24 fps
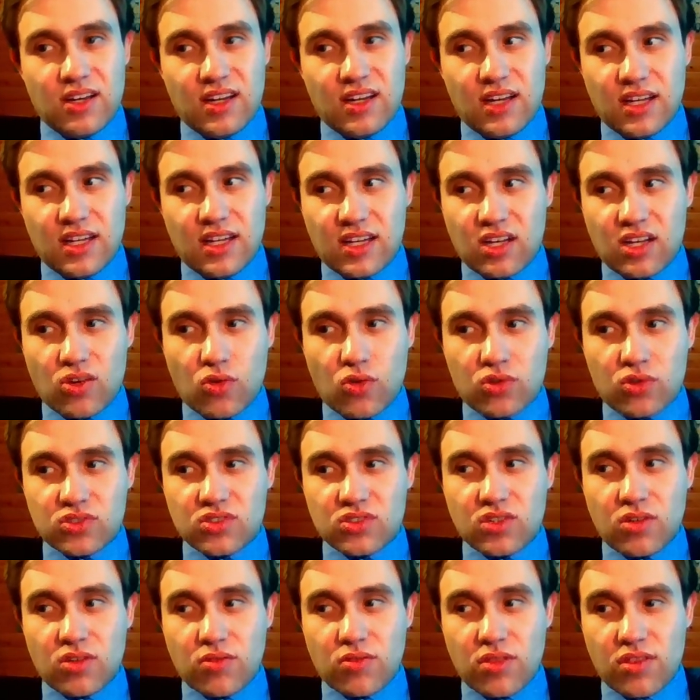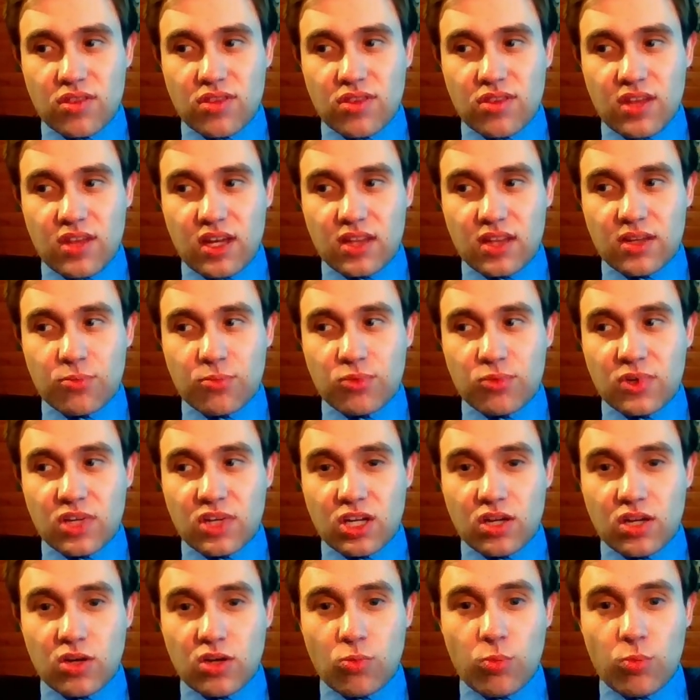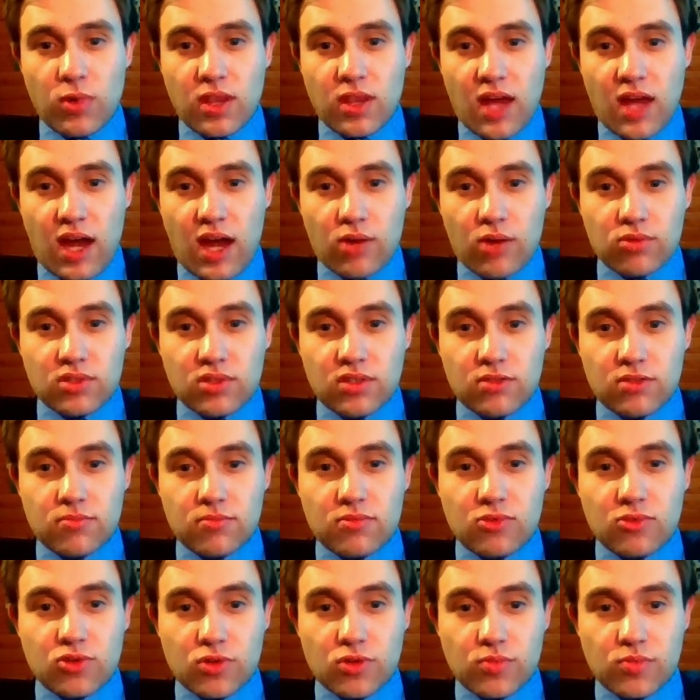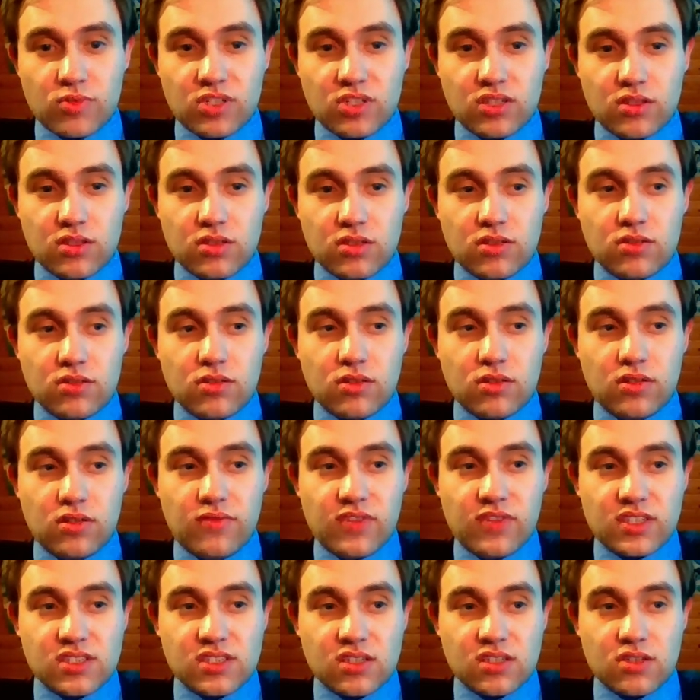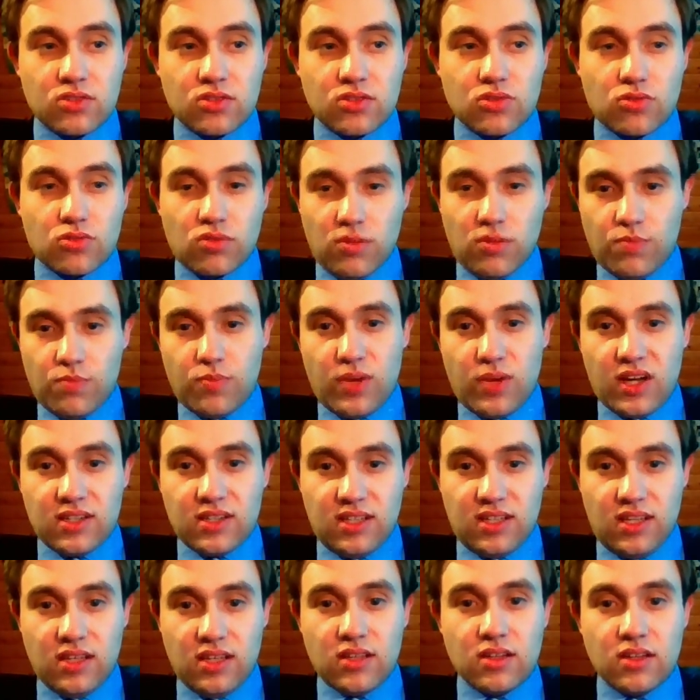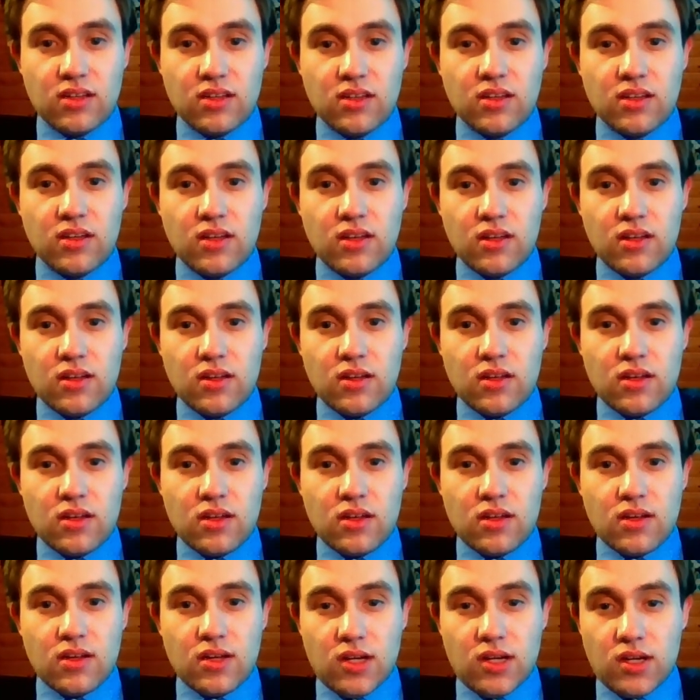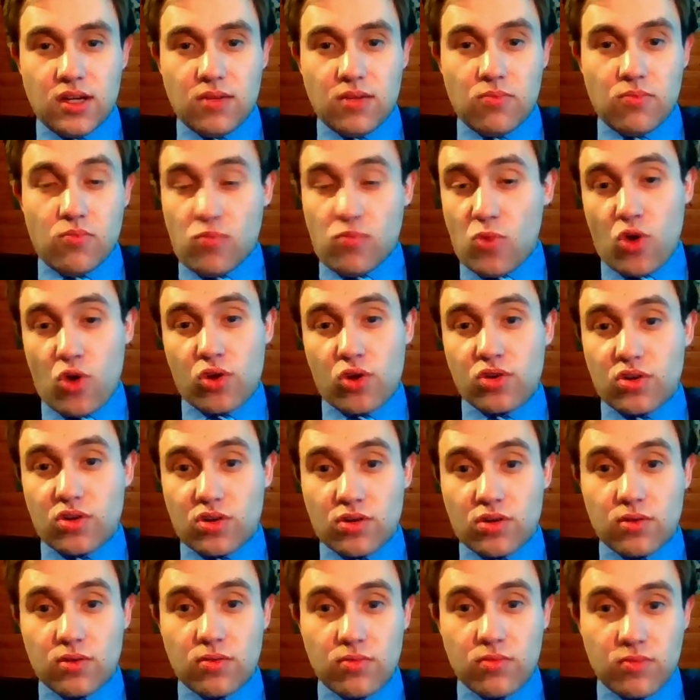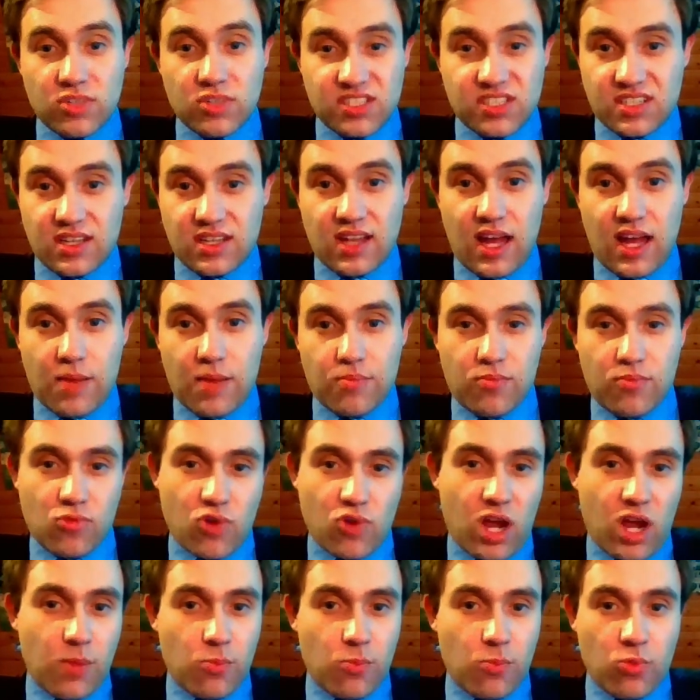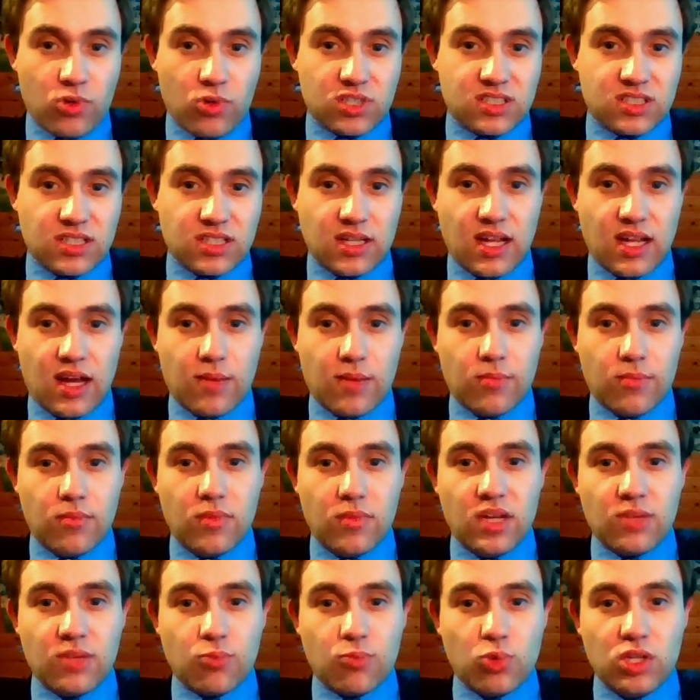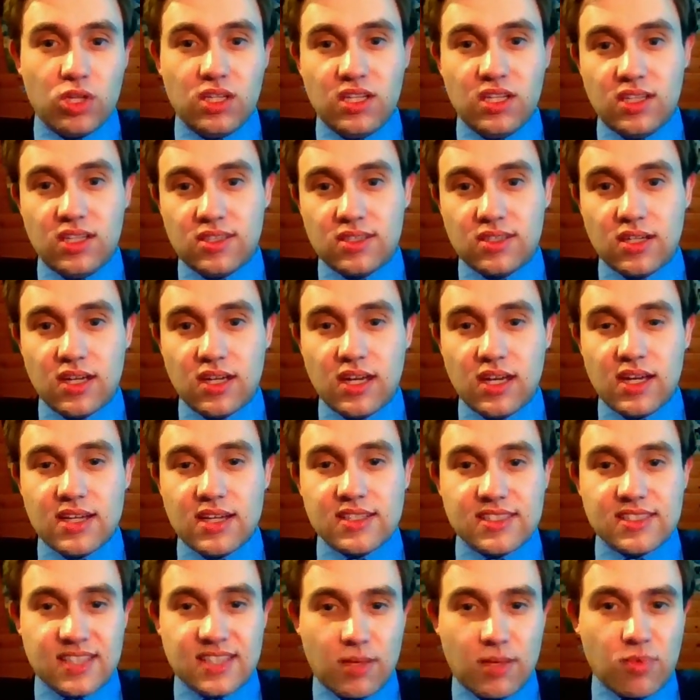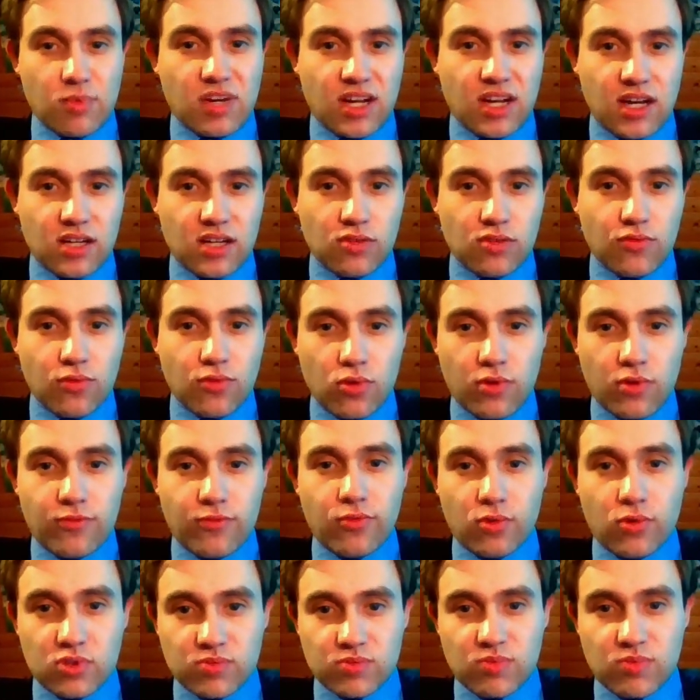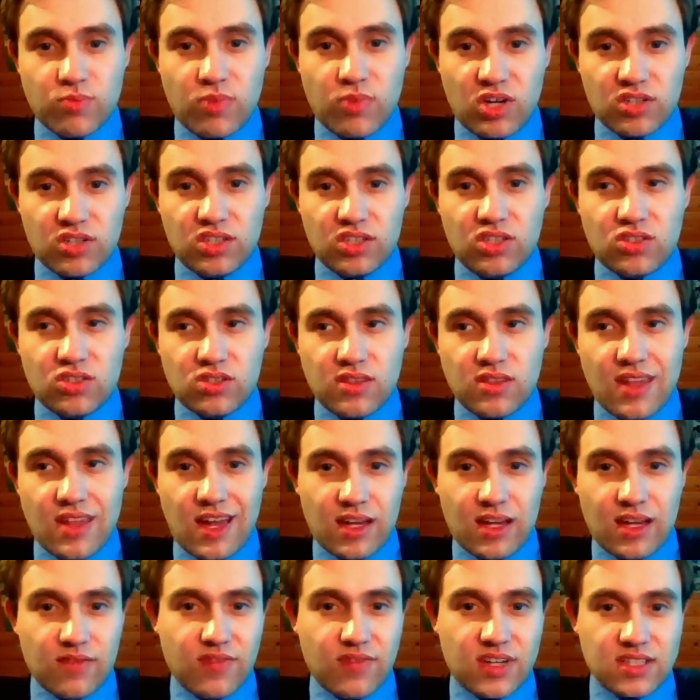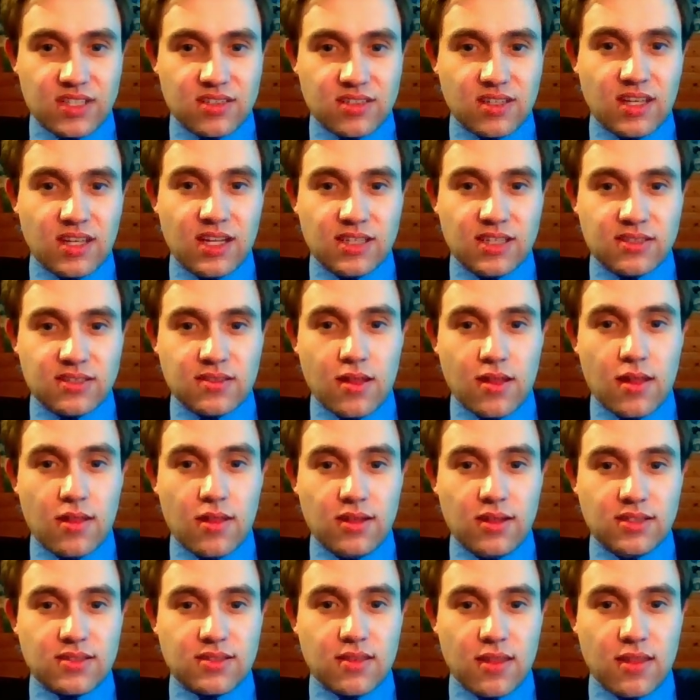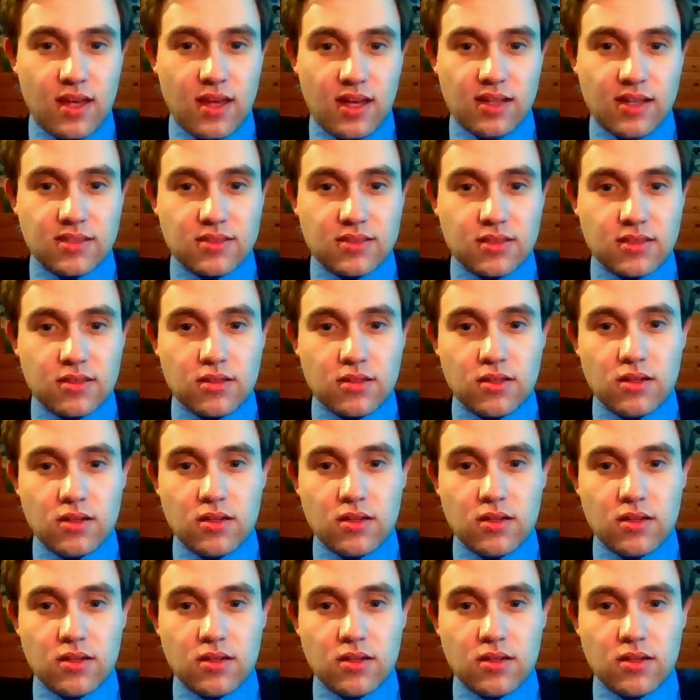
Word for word: And I also don't think that we can go without a criminal investigatory body. Murder will still happen, rape will still happen, and we need some kind of law enforcement body that investigates these things.